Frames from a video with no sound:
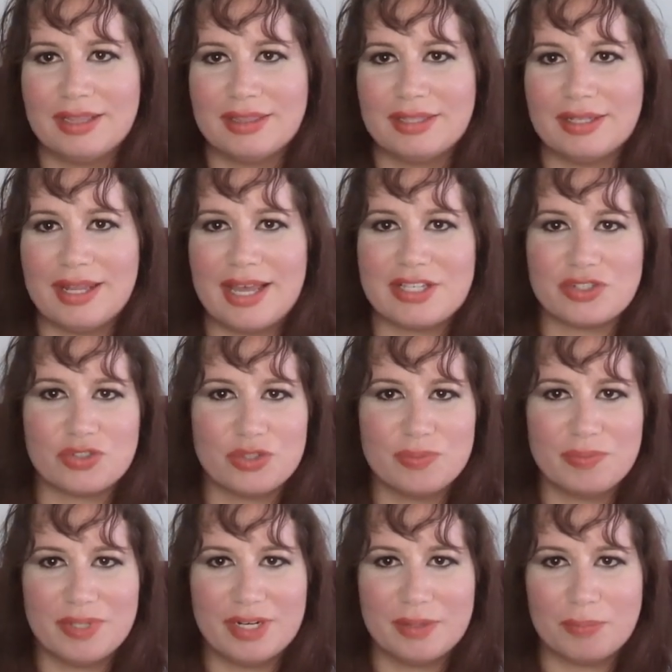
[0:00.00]
The last
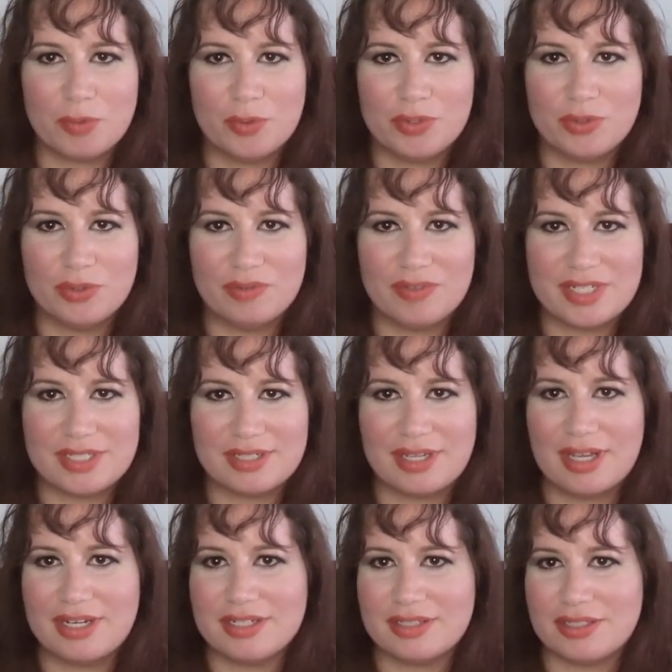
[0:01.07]
room that I'm going to
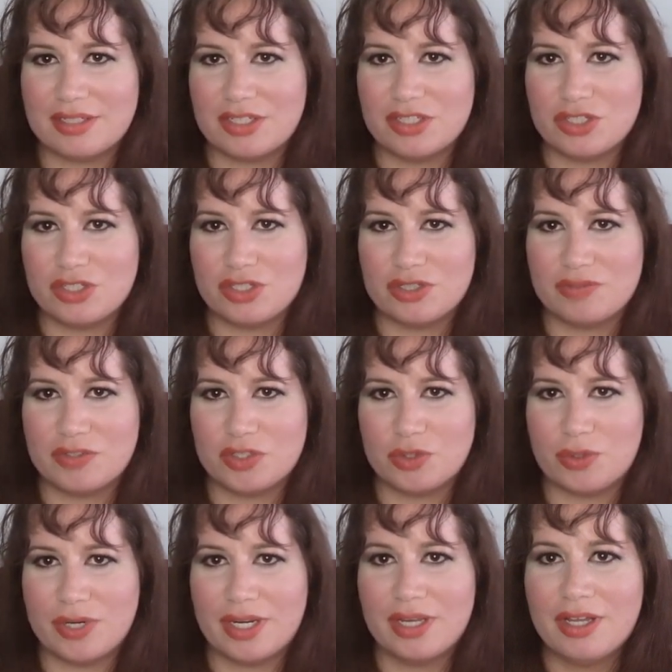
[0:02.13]
investigate is the
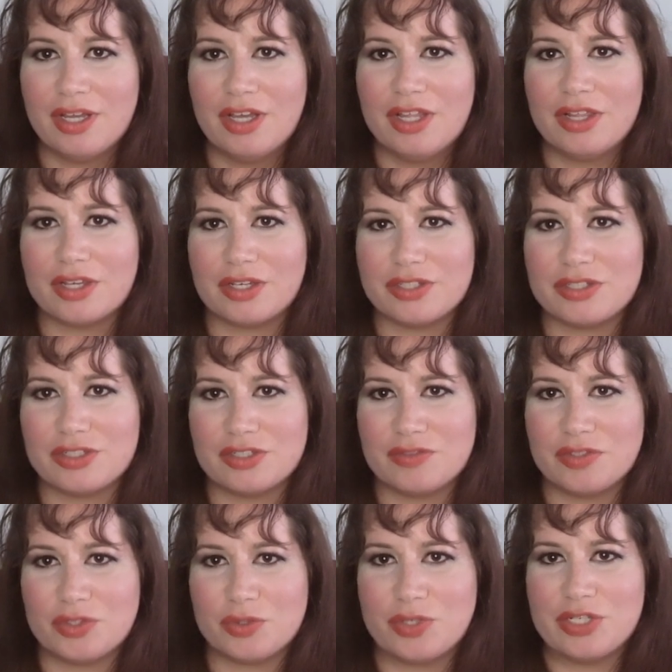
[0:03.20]
conservatory. The
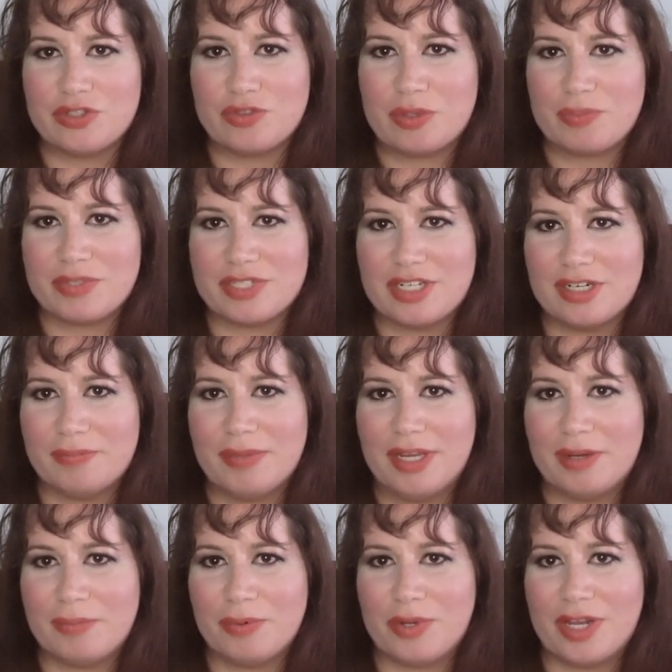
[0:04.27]
conservatory is represented
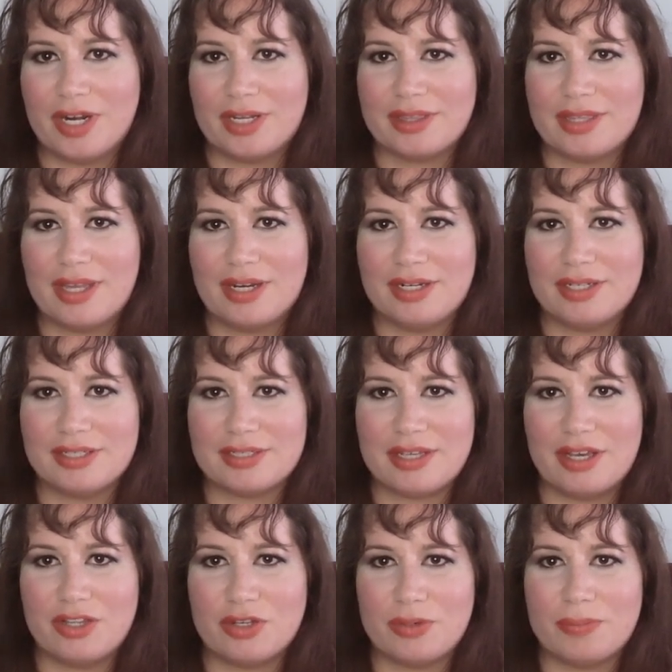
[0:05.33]
by a product that is
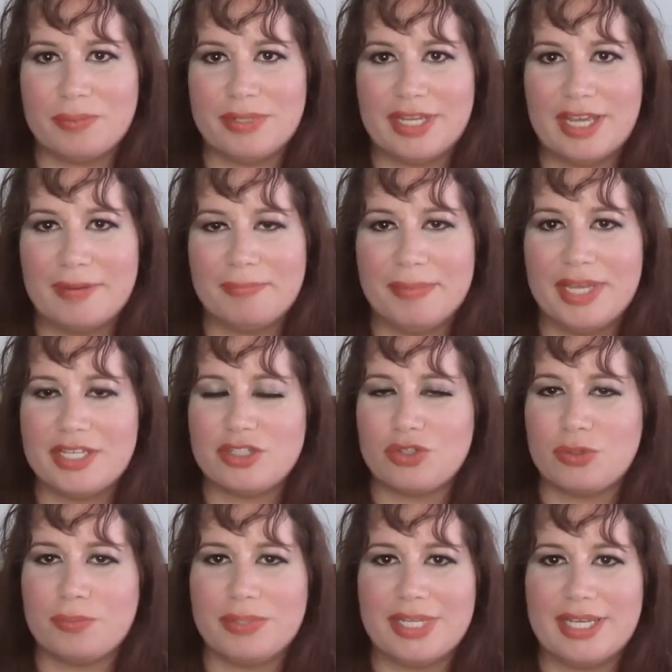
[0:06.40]
either
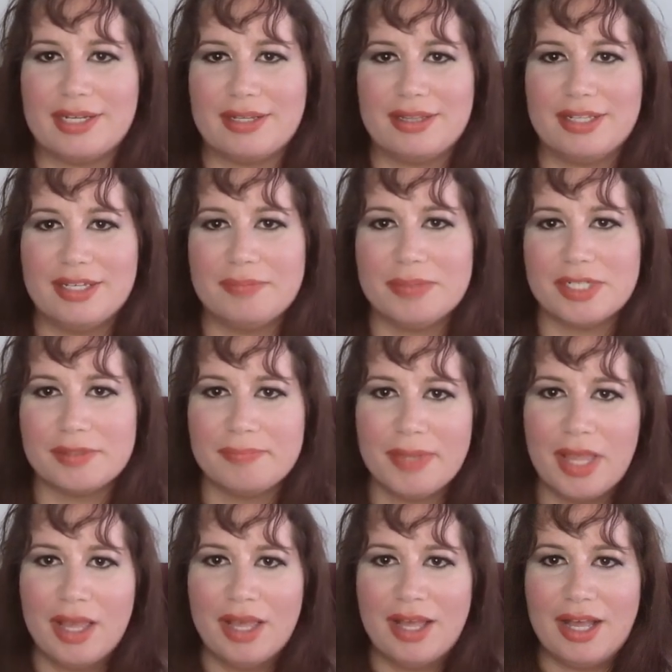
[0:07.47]
plant-based or plant-themed.
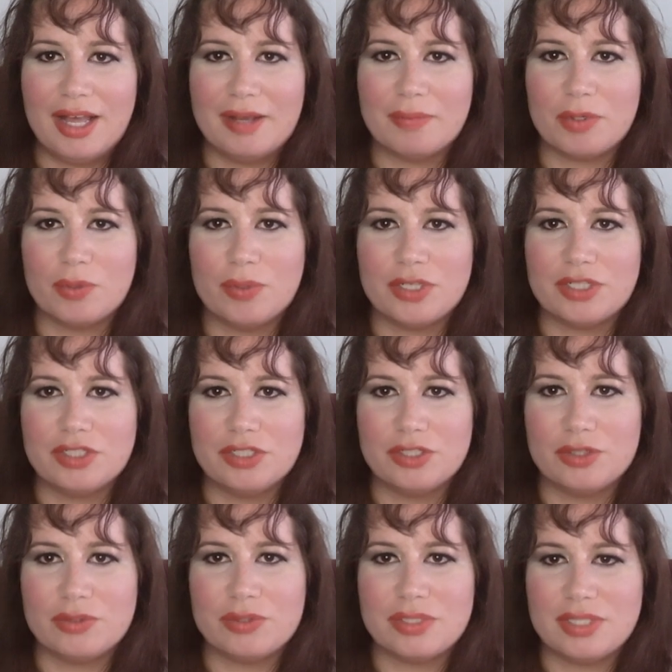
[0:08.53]
I'm going to
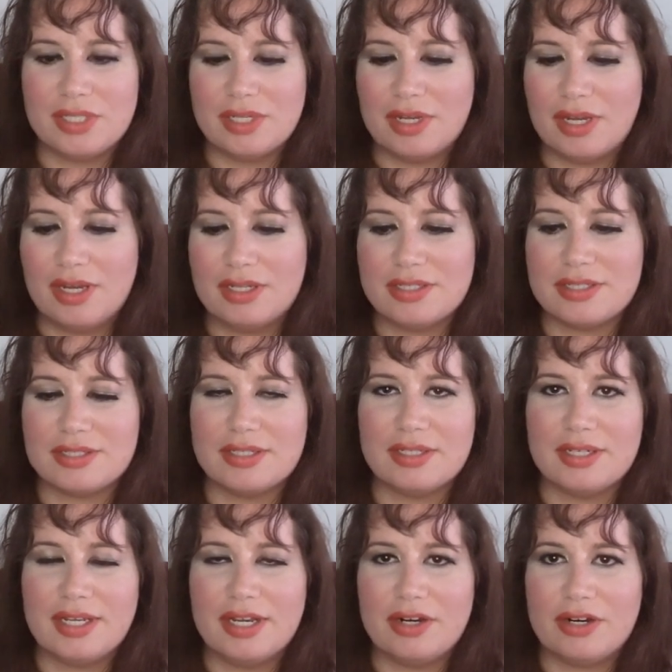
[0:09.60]
use the Han
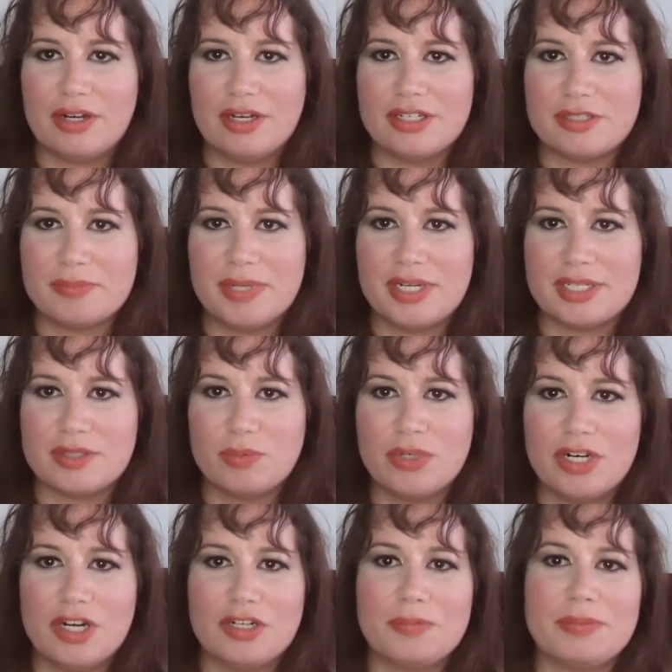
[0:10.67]
Skincare Cosmetics
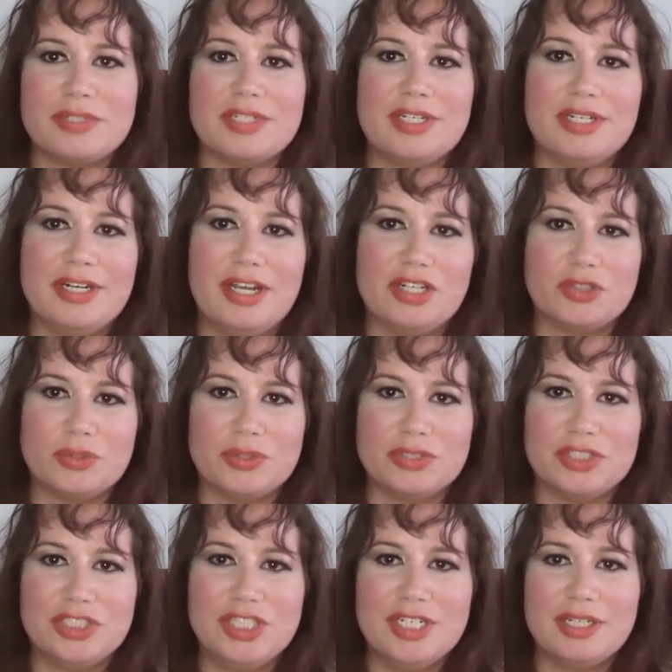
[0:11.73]
100% Natural
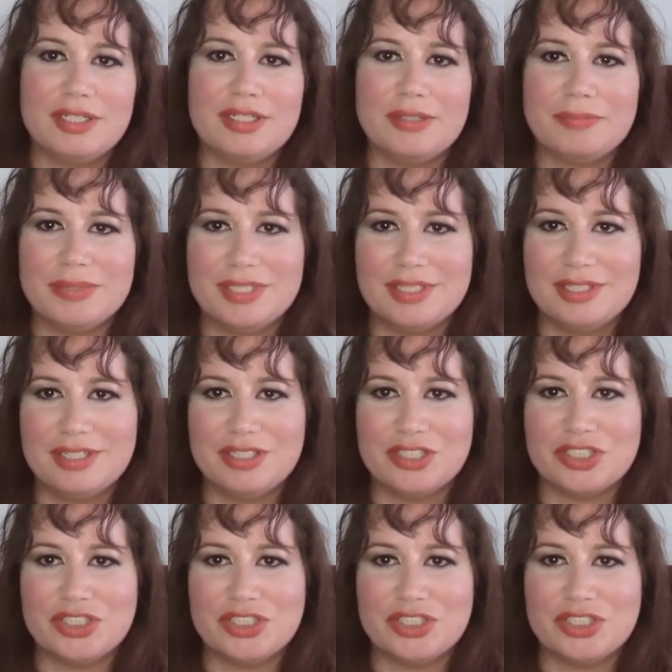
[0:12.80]
Cheek and Lip Tint in the